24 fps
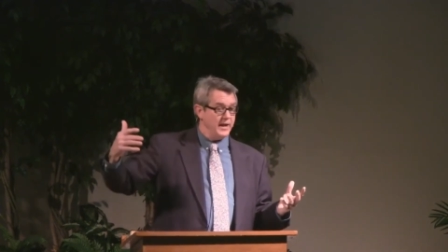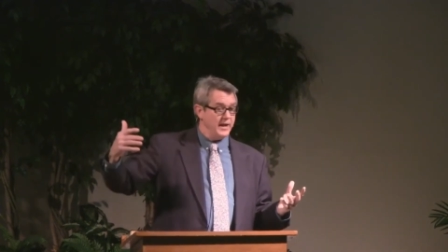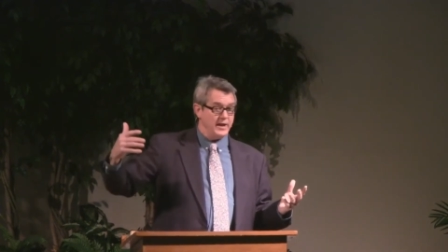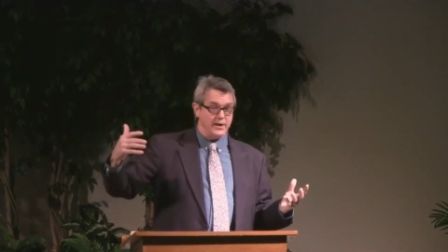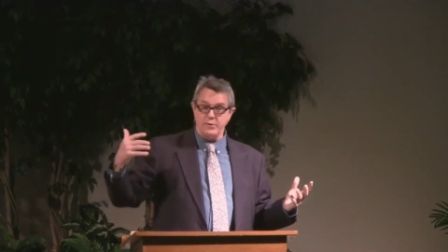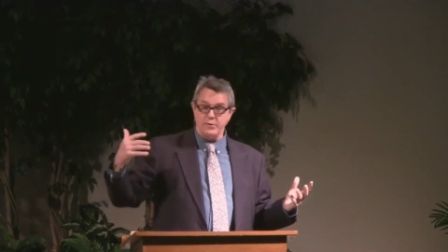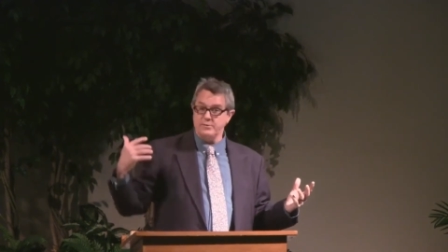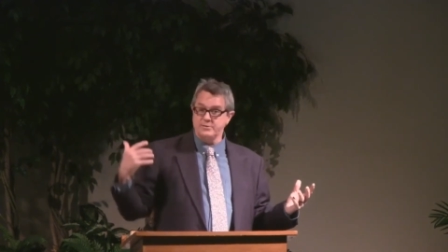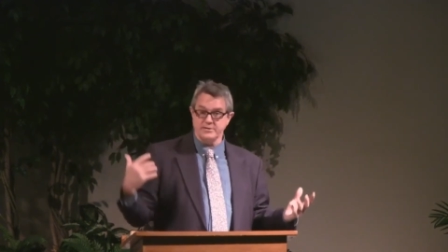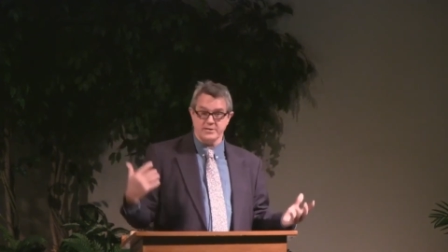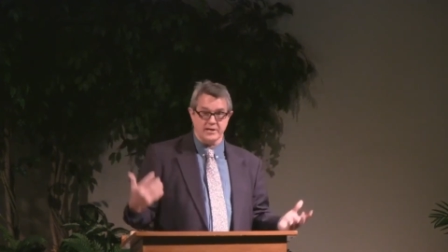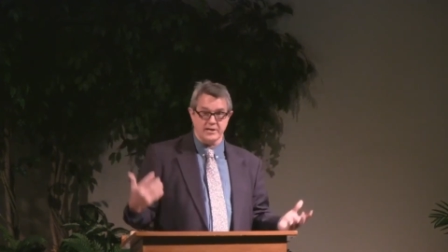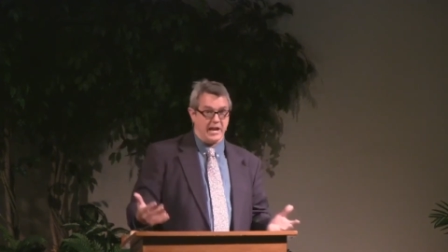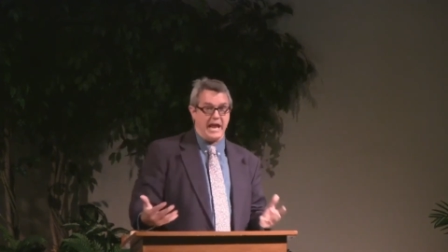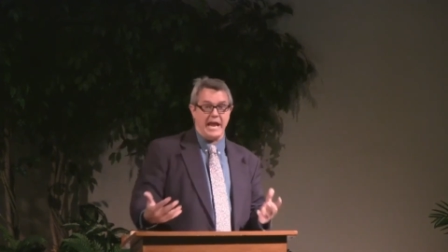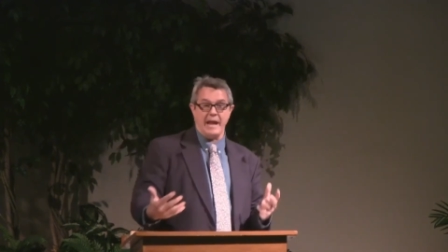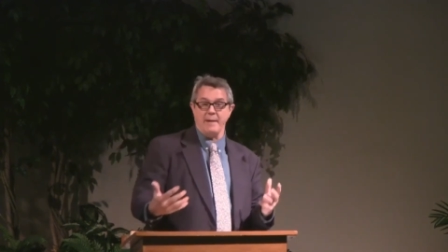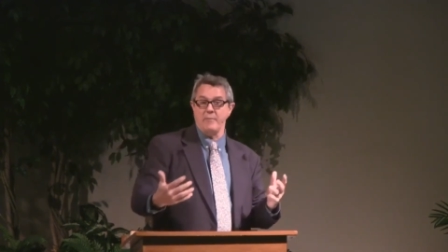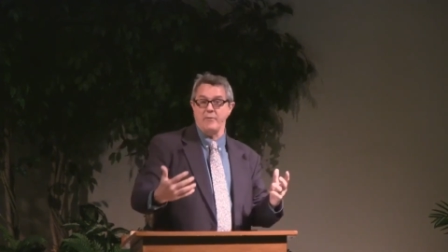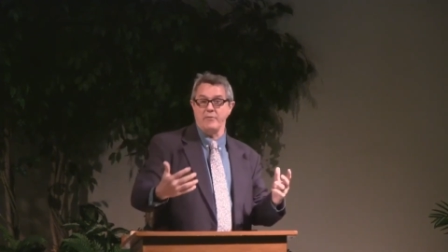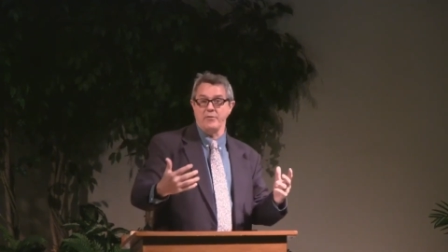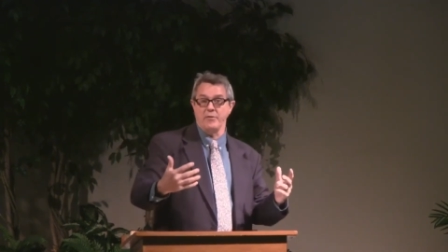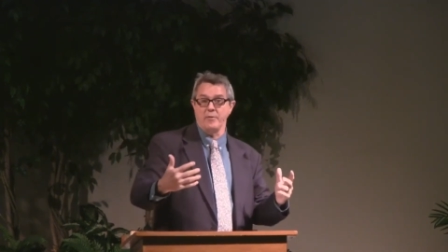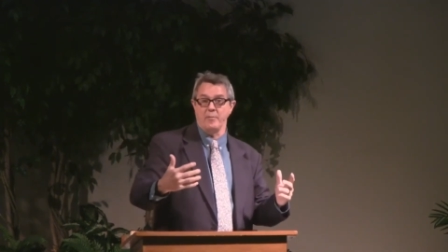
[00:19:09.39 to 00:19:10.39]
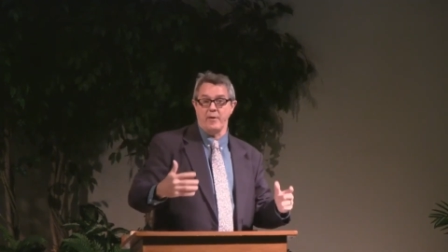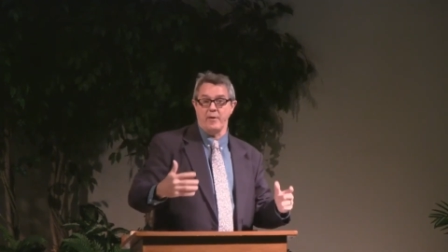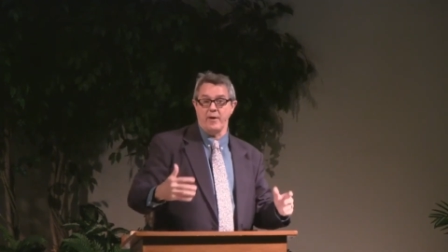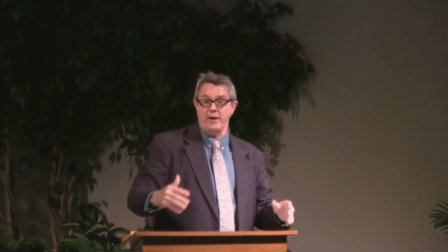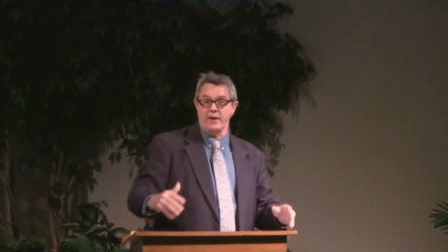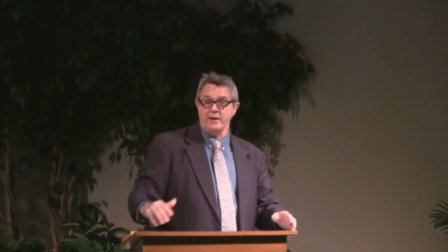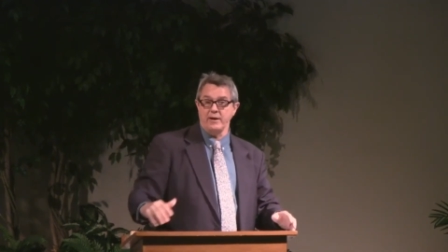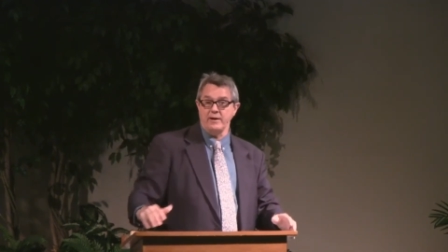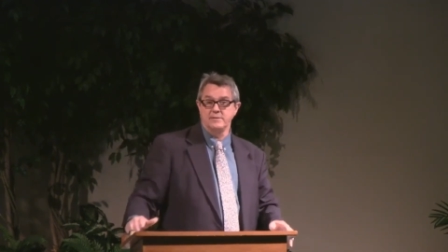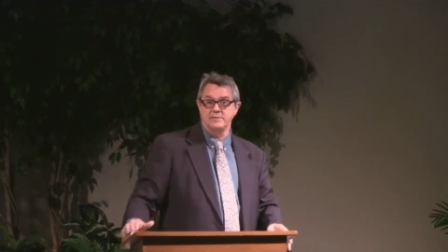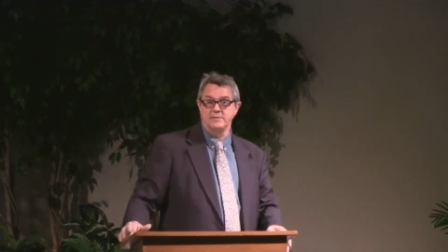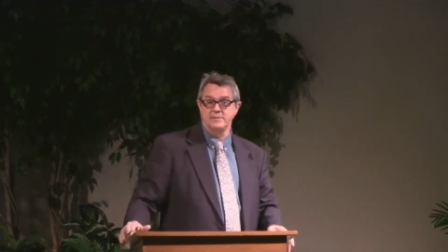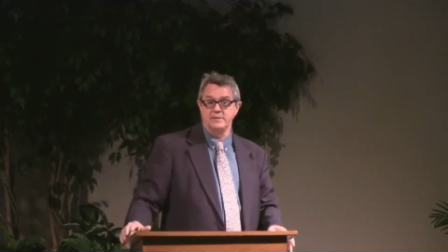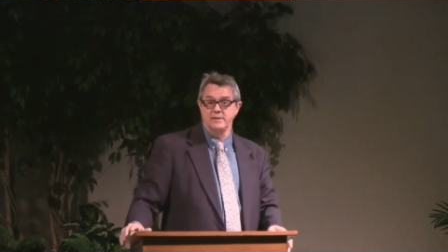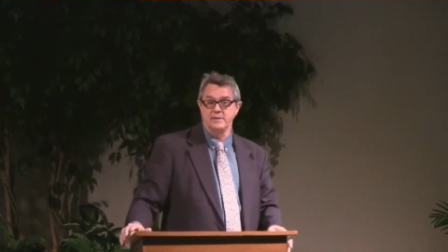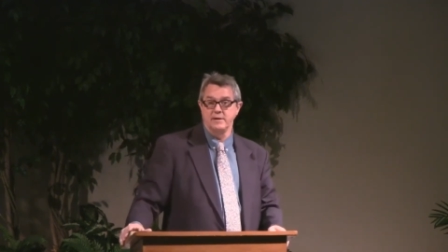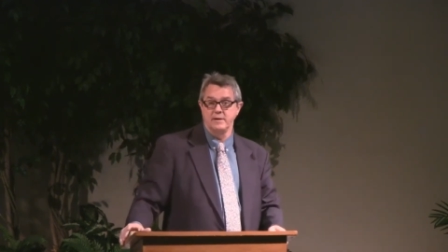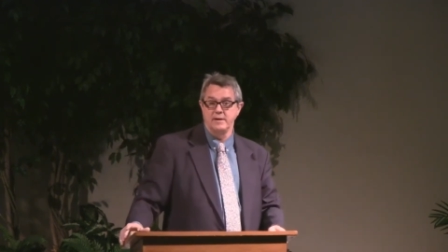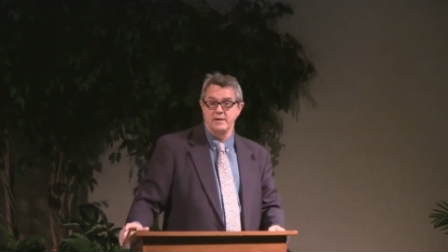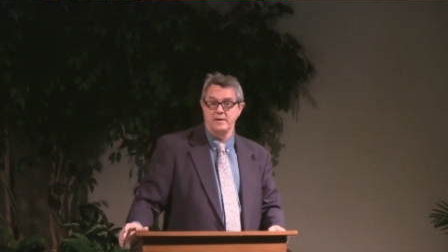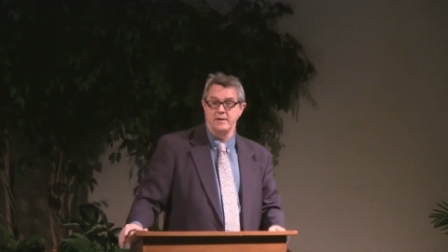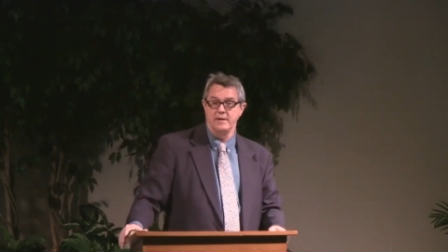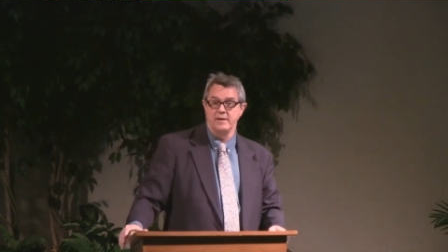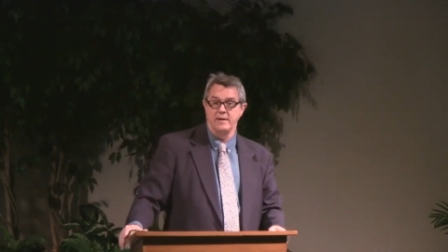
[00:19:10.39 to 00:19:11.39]
you slam on the brakes
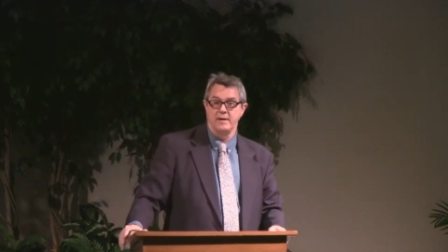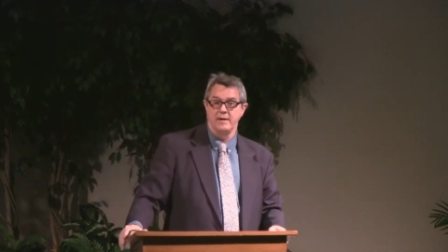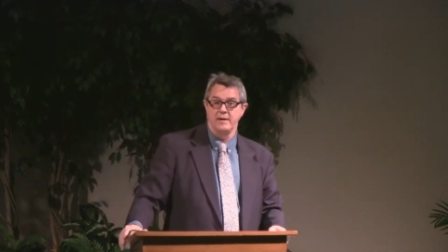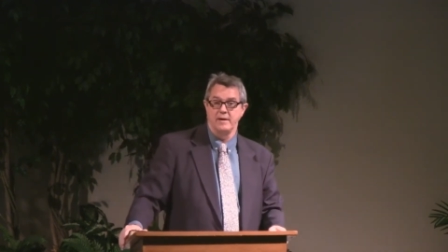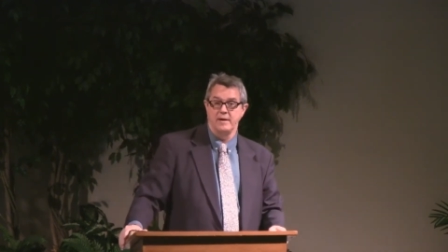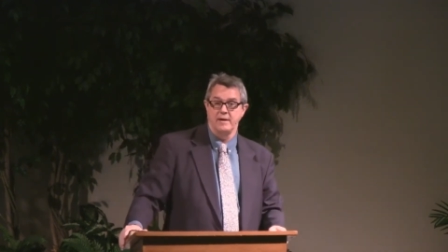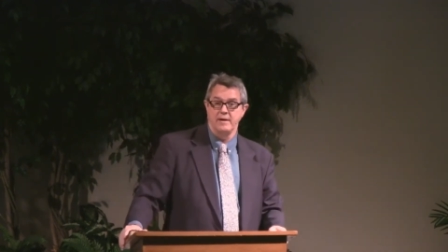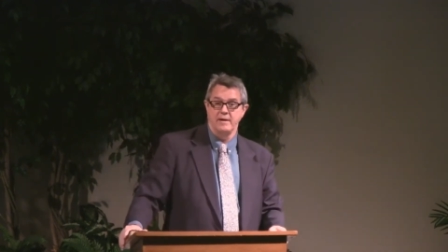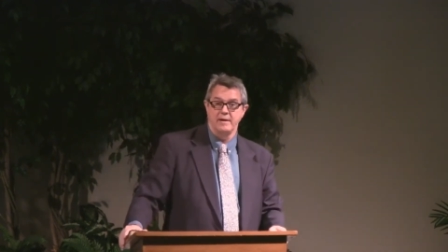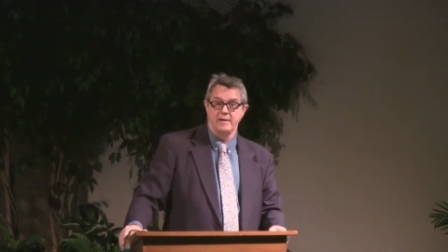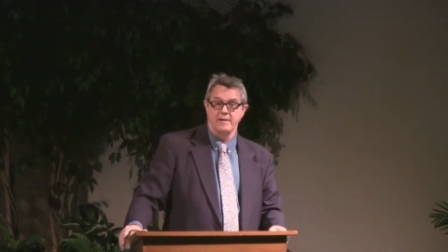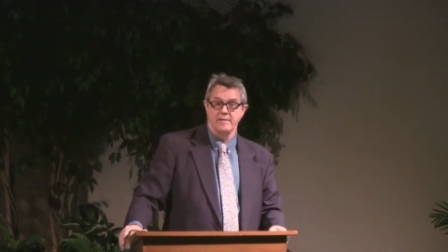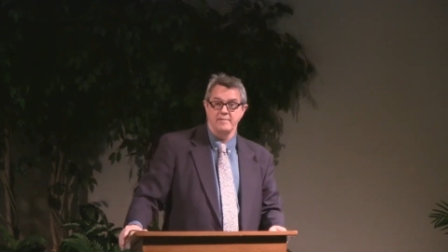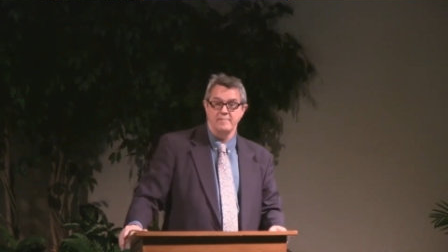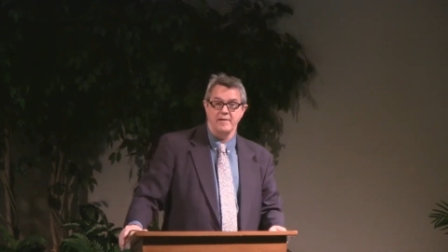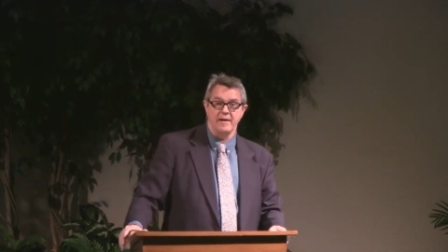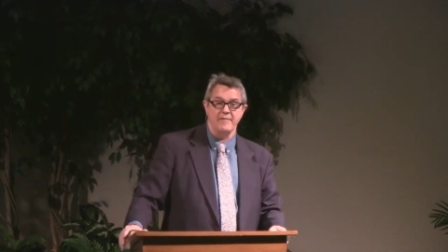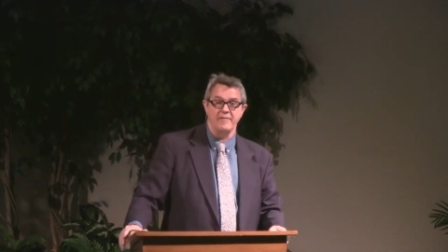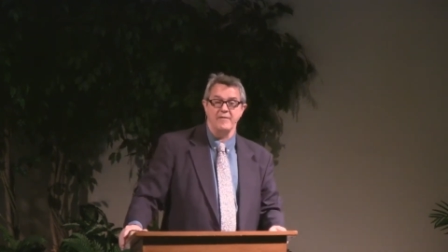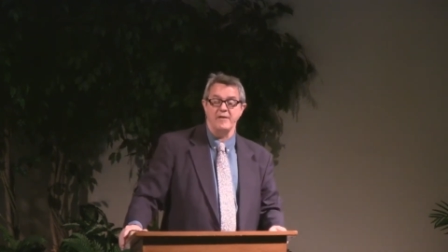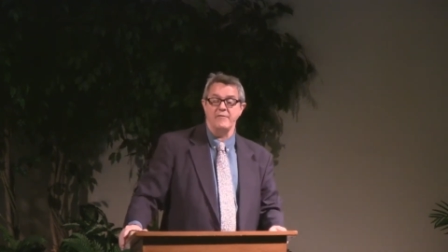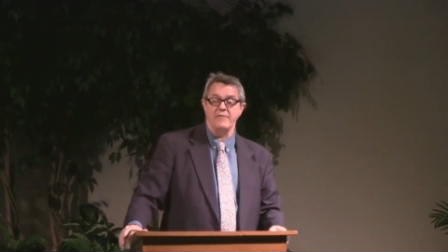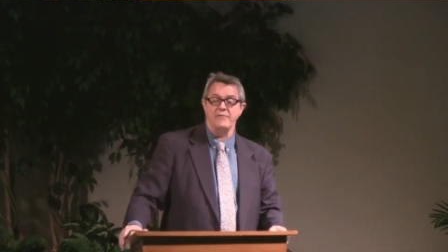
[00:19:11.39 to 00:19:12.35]
even